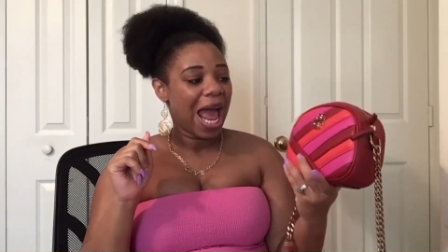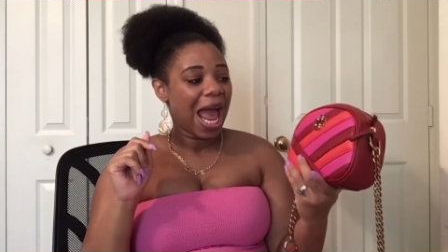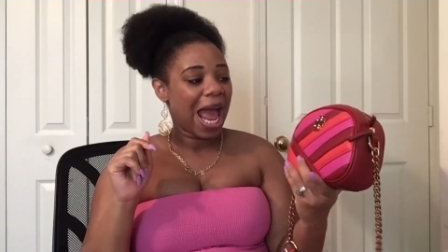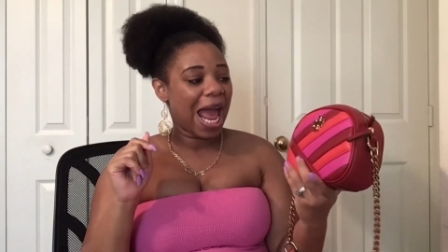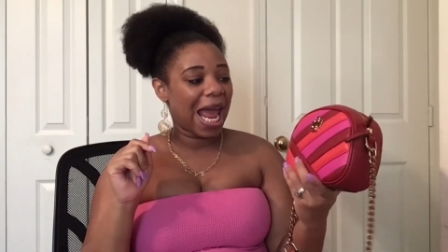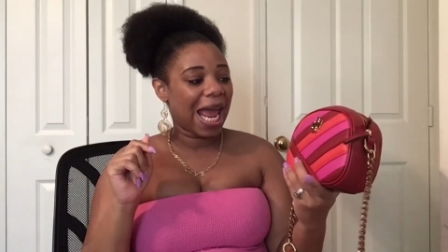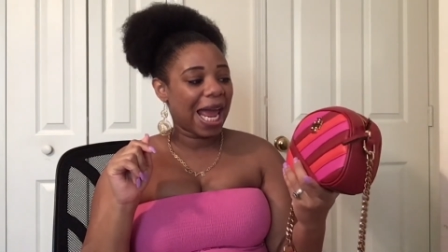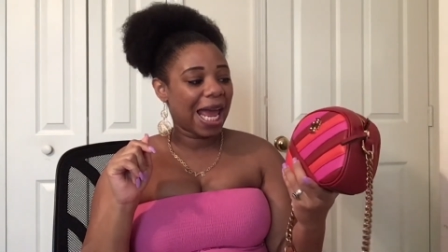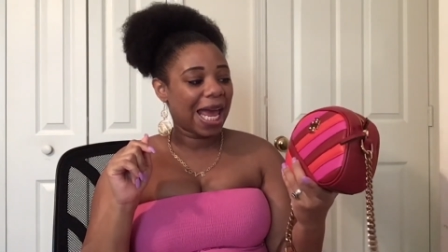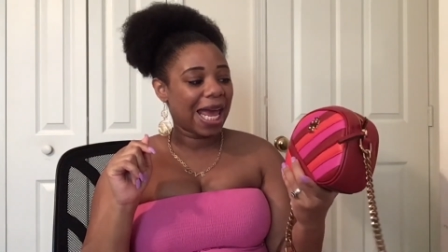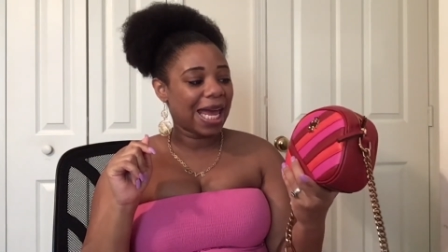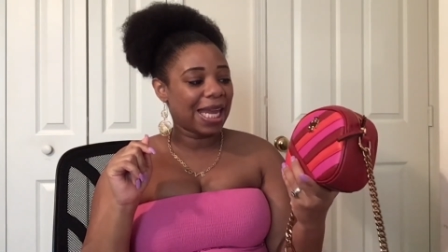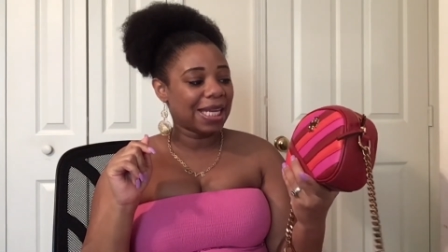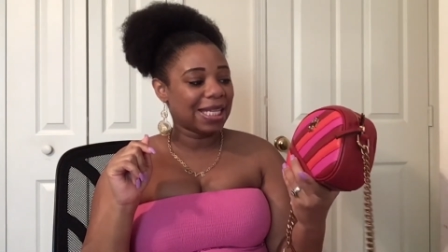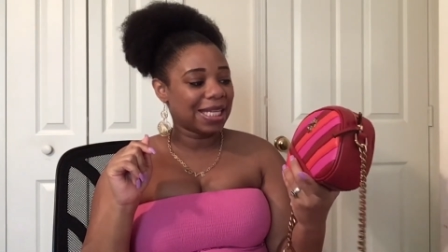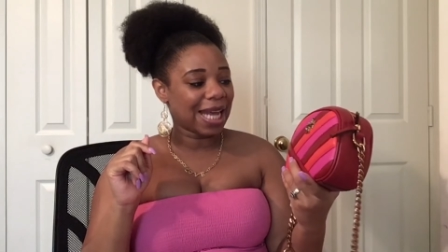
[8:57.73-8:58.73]

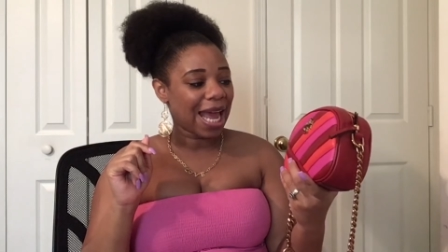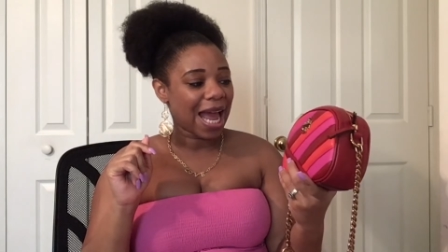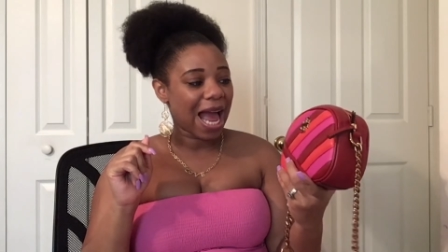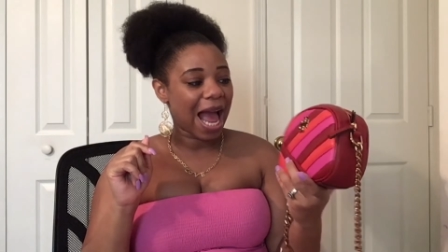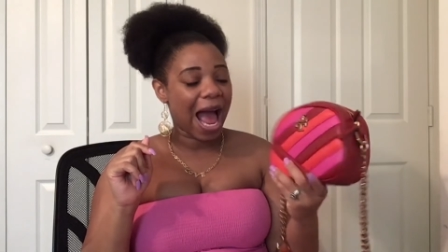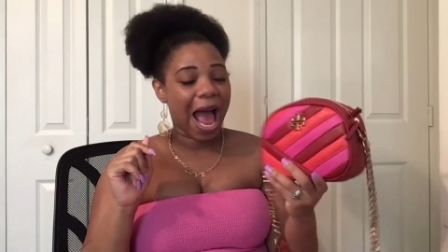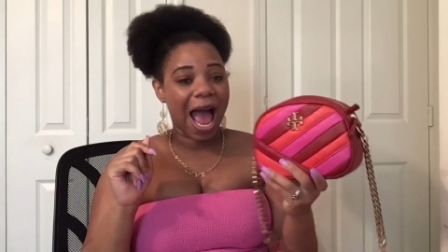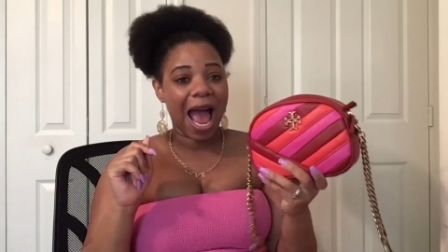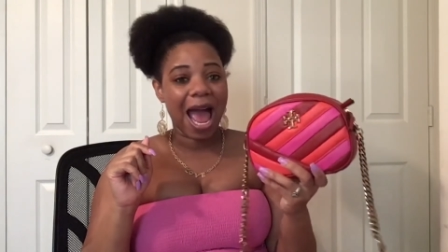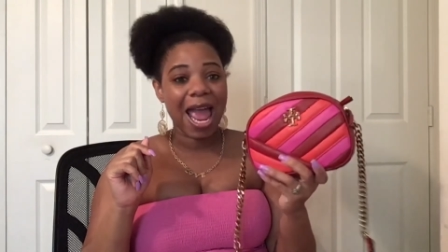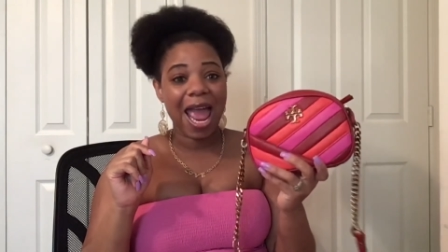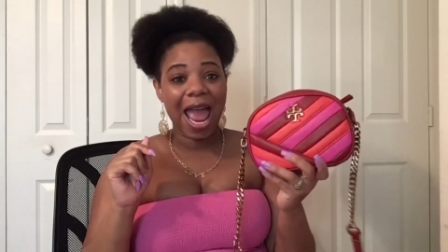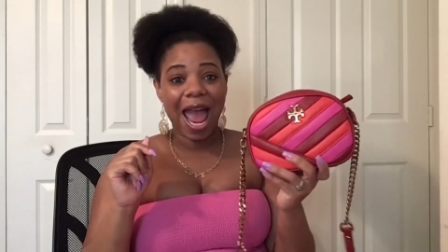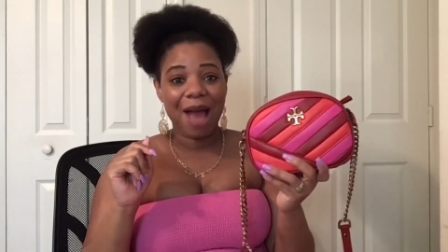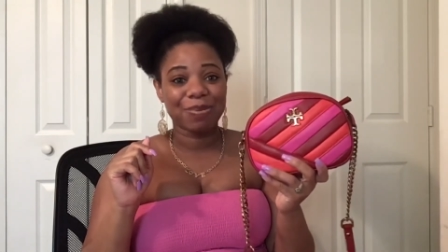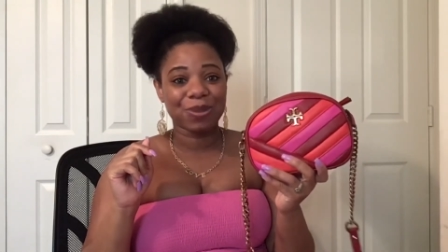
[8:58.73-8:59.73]
And yeah, I
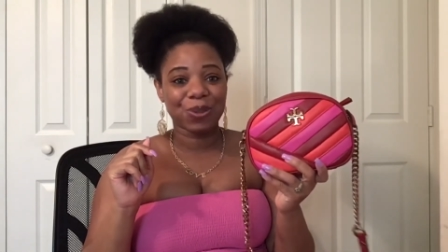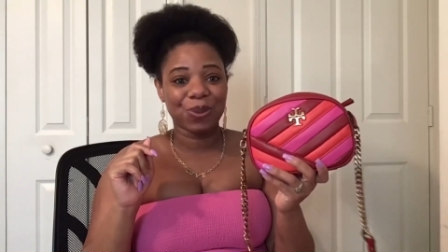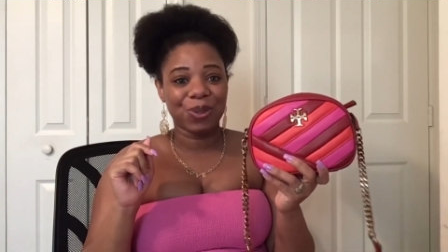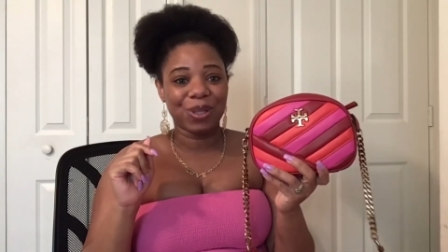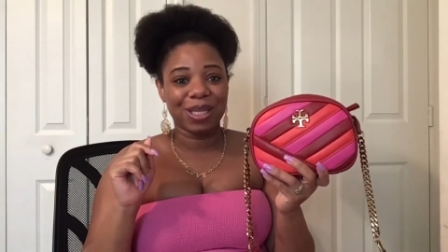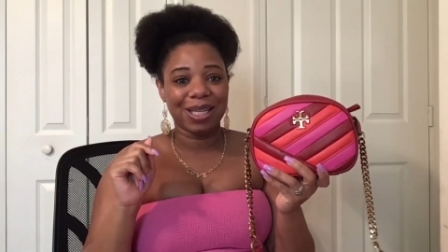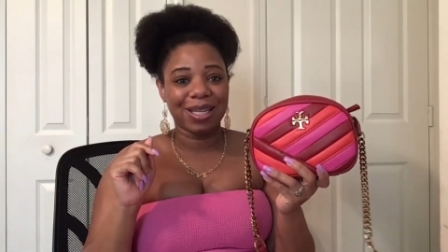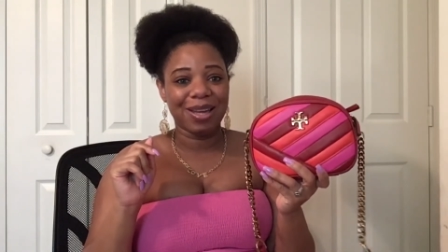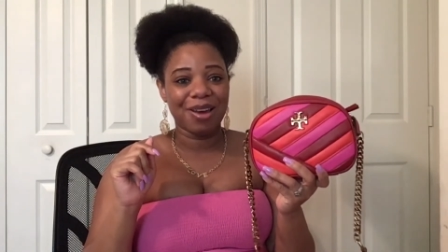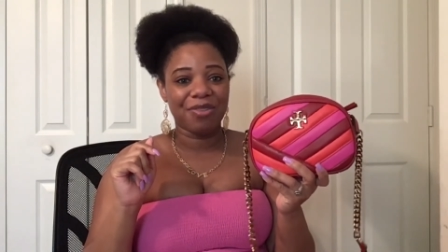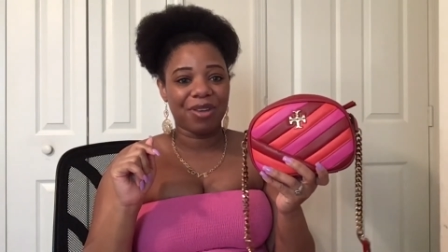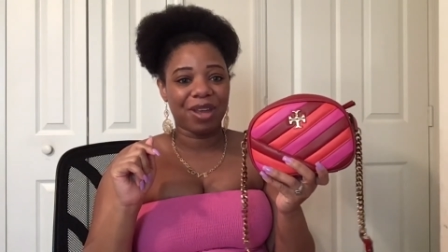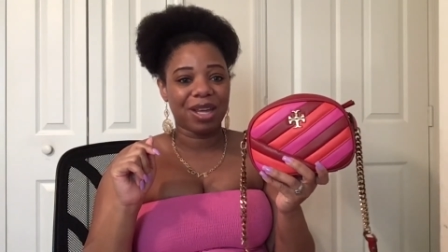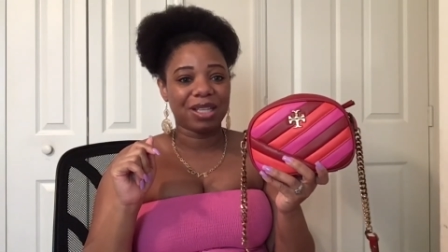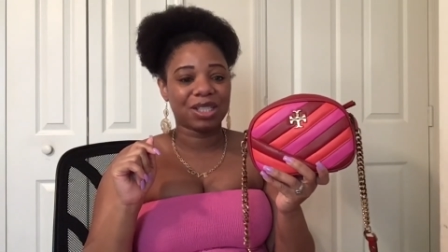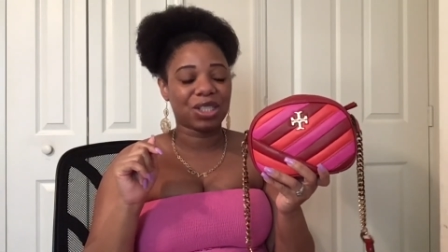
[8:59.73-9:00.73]
absolutely love
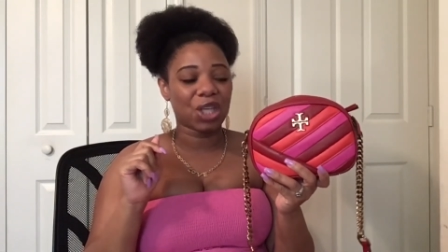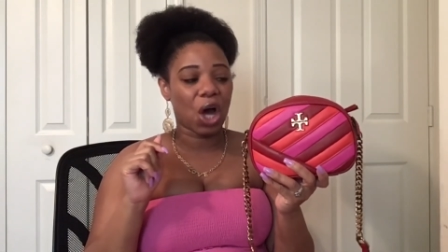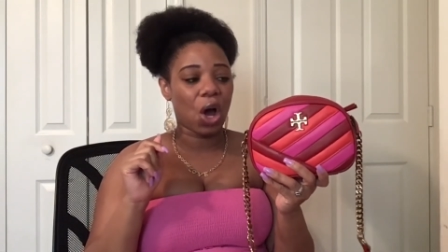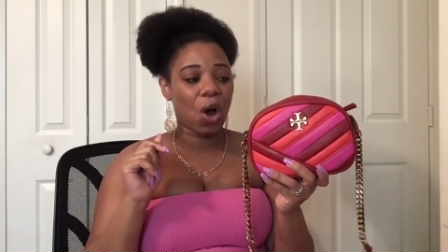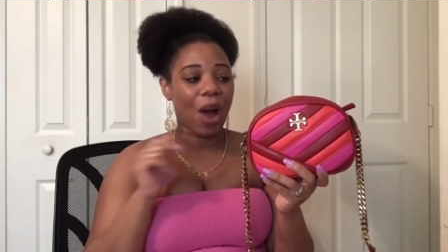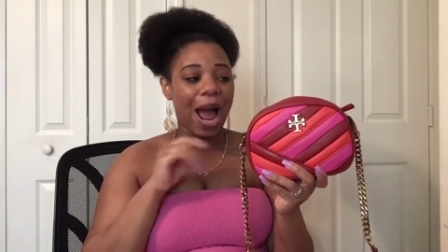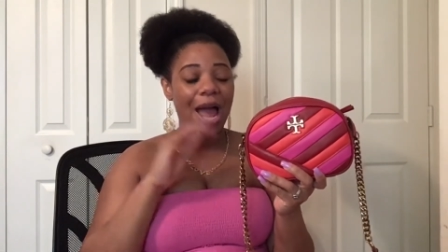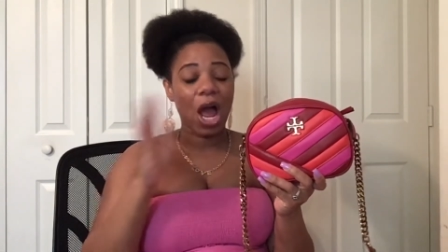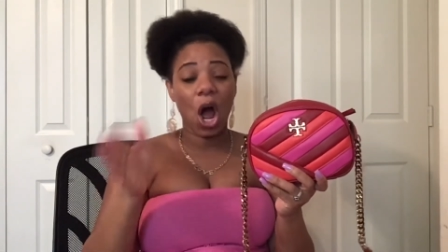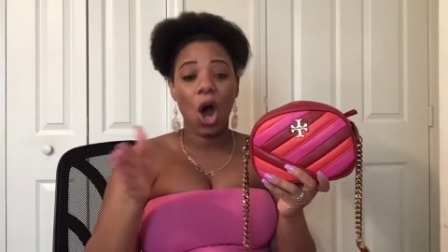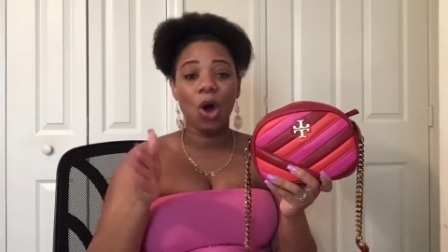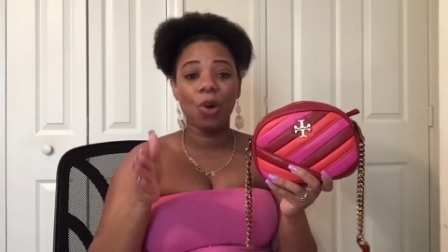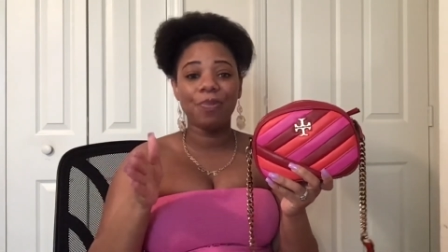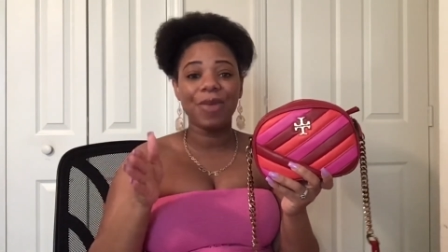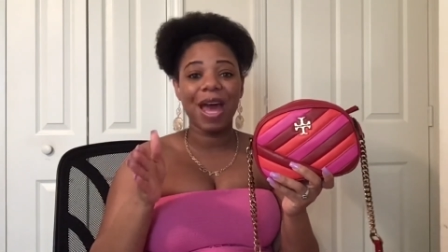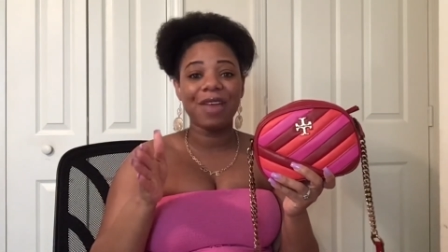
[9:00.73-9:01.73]
it. So I
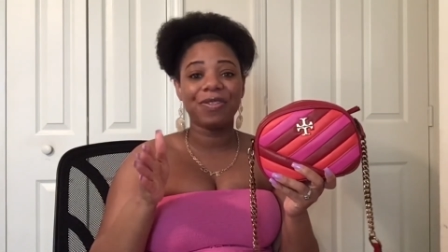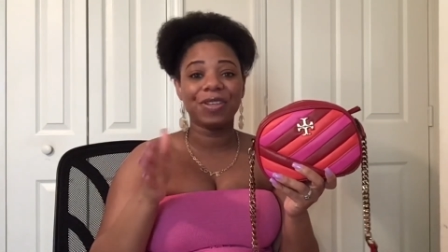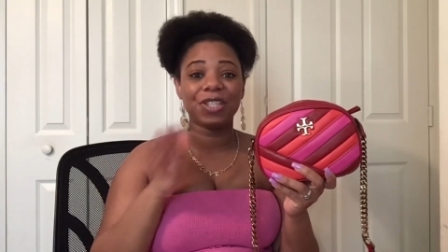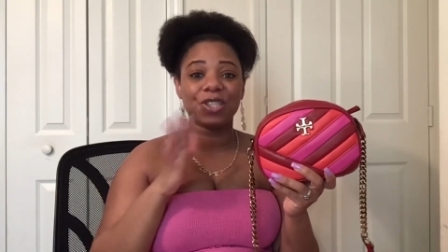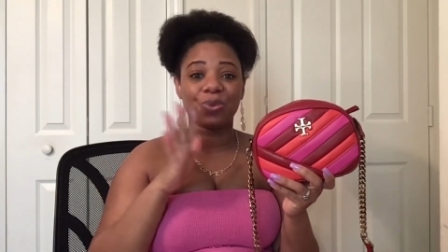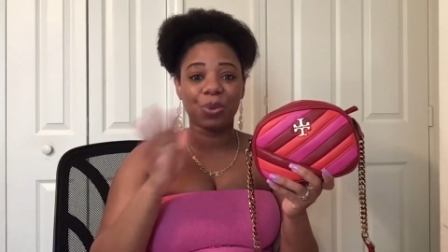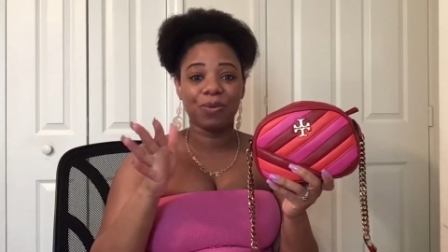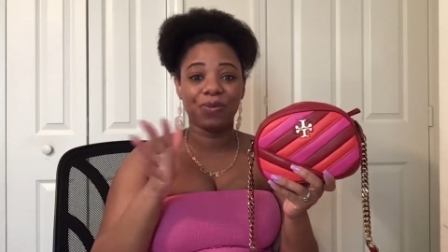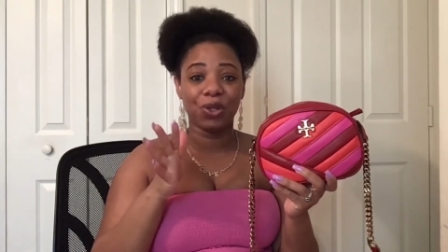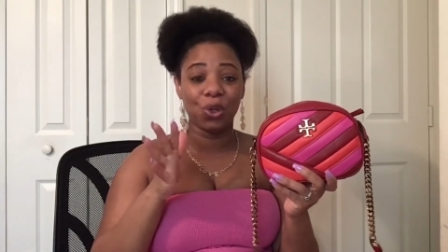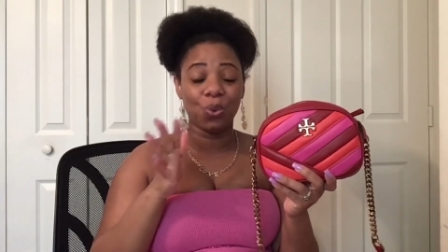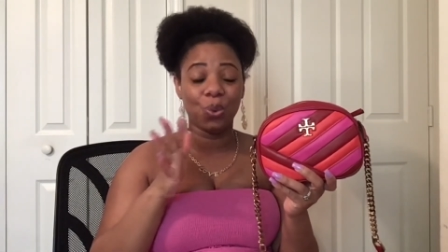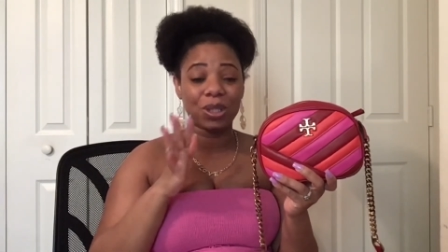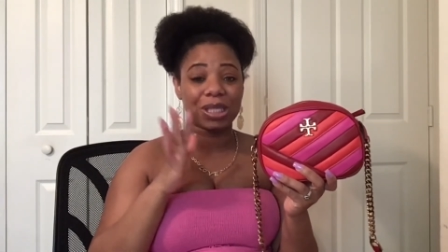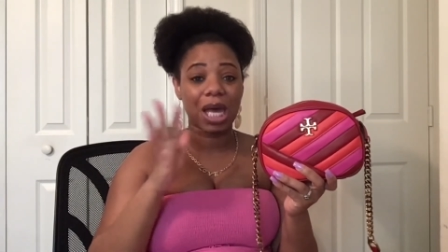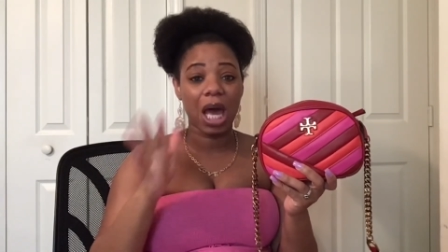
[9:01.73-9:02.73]
hope that this review
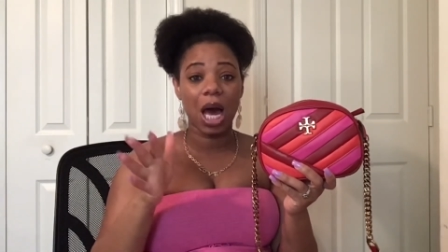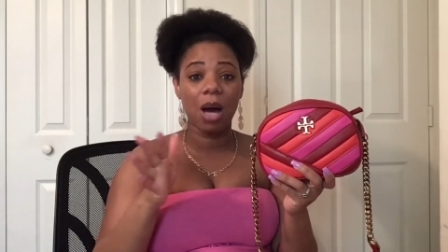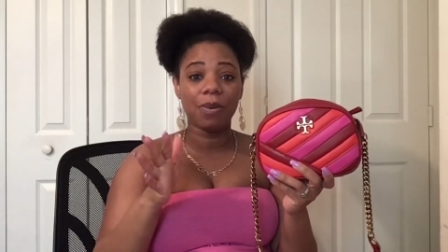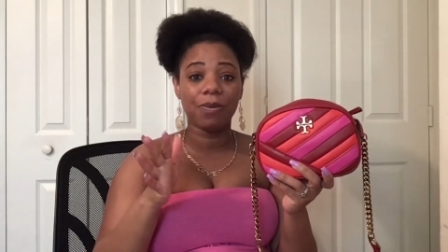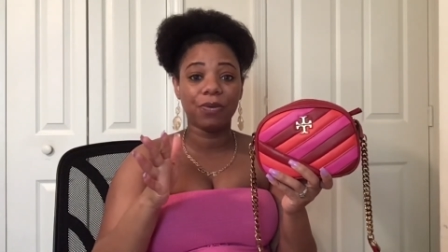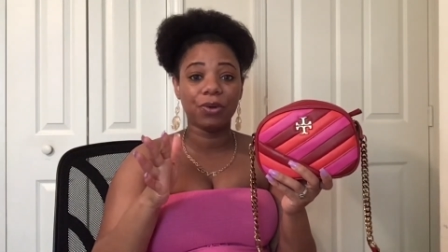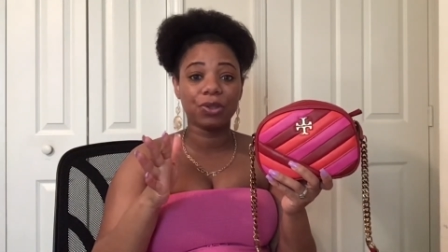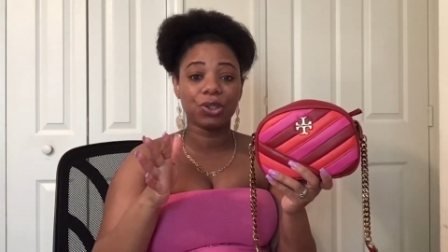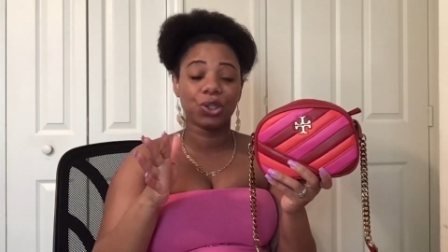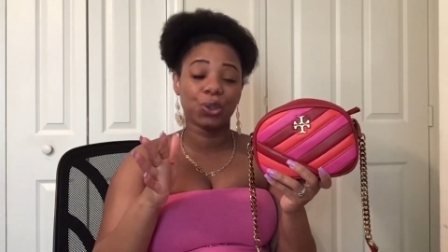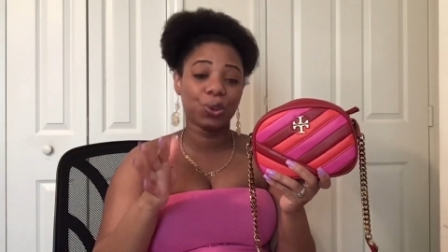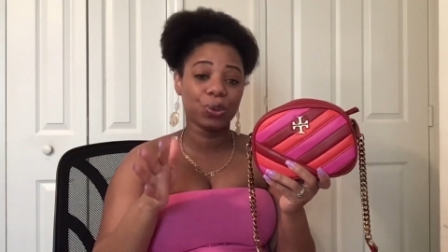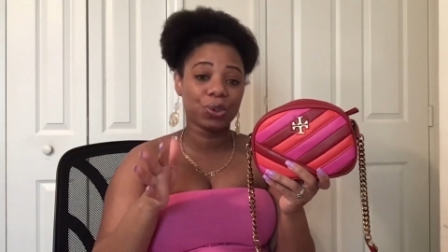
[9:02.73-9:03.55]
was helpful to